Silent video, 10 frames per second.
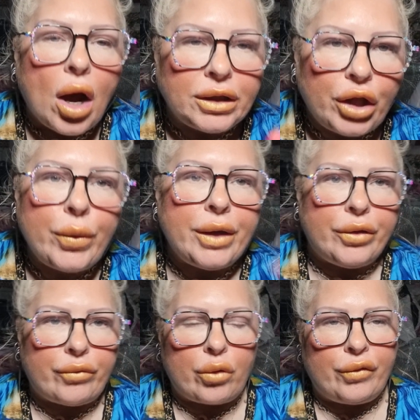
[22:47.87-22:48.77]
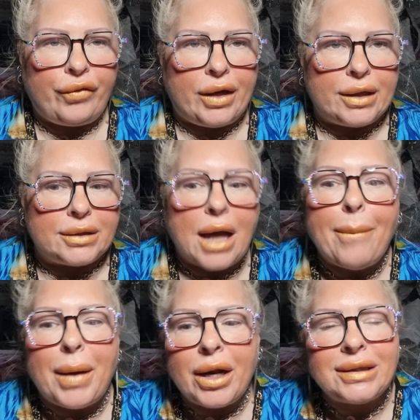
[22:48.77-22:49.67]
I do eat the wrong things,
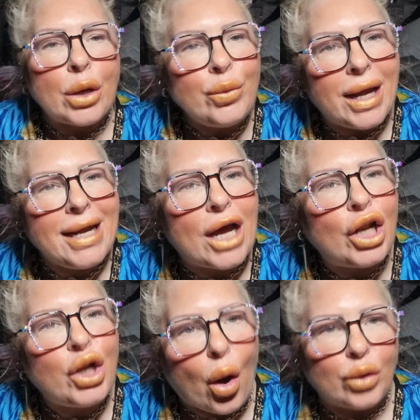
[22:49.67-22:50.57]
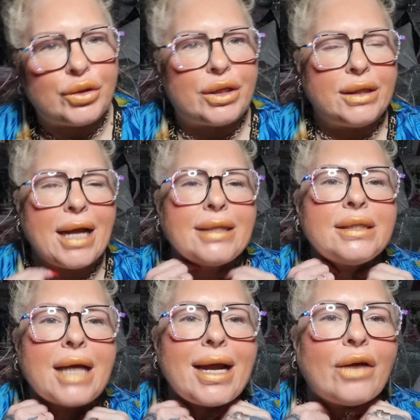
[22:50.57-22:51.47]
but I don't eat a lot. Now,
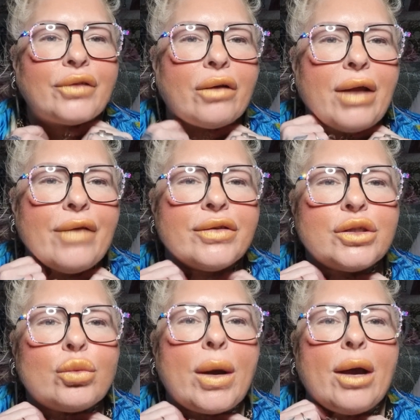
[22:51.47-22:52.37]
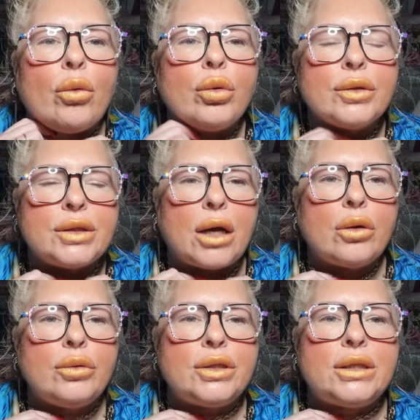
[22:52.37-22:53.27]
today I've done ever so well.
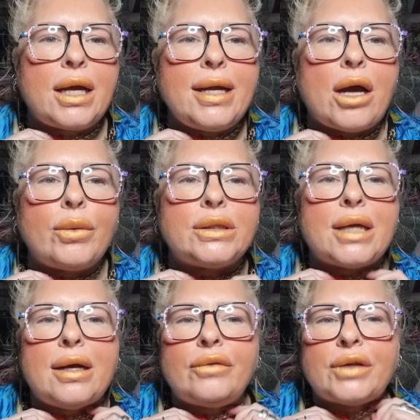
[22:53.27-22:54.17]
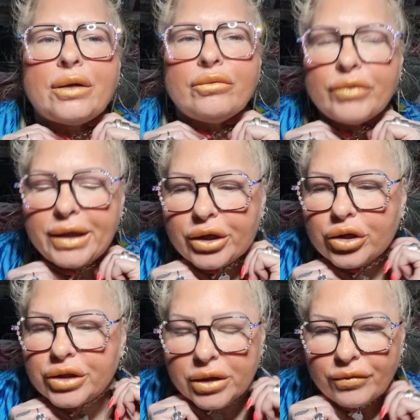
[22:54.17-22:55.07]
So today I would say I've done really
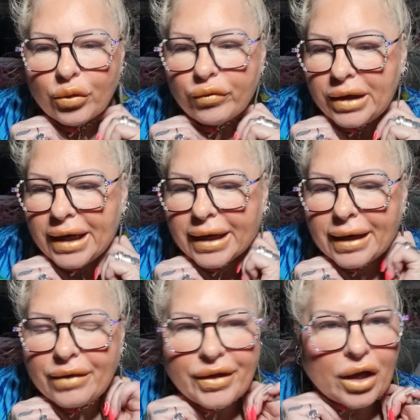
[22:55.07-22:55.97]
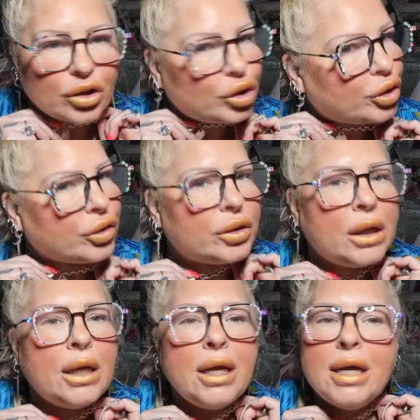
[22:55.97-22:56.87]
good, and I've not really eaten anything I shouldn't.
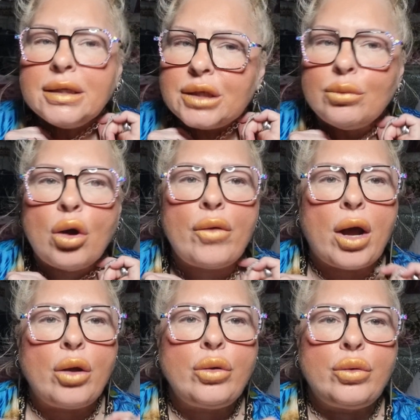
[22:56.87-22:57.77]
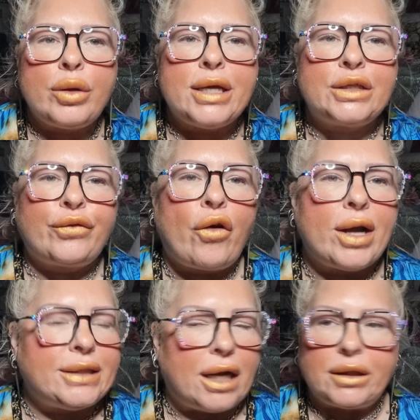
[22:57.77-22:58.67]
Tomorrow is
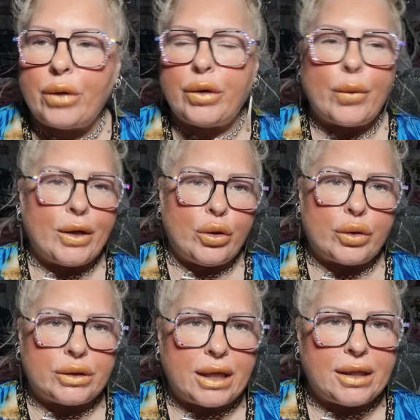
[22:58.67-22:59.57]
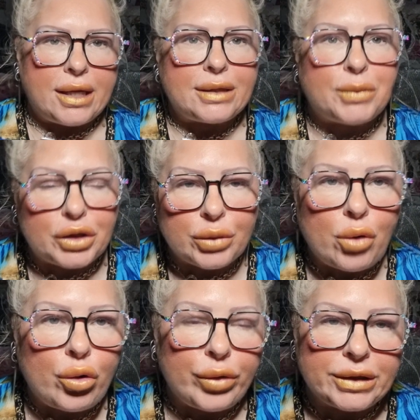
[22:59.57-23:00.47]
Friday. I don't know when you'll see this, but
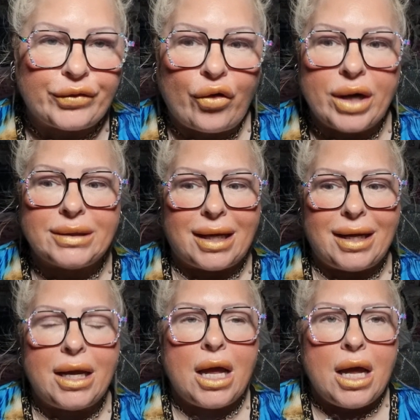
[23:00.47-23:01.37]
tomorrow is Friday,